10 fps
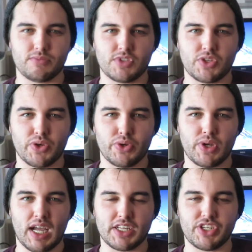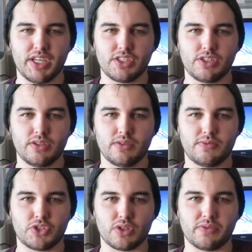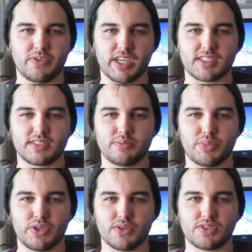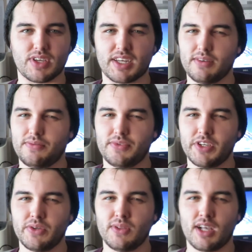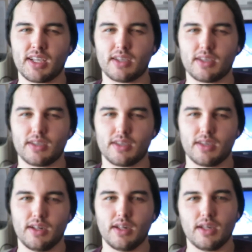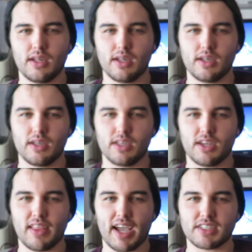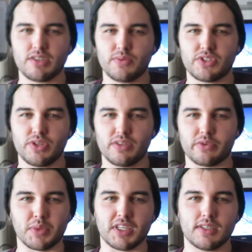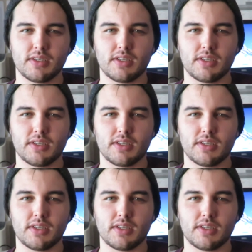So I changed to visual effects because I didn't feel like, the acting was doing it for me.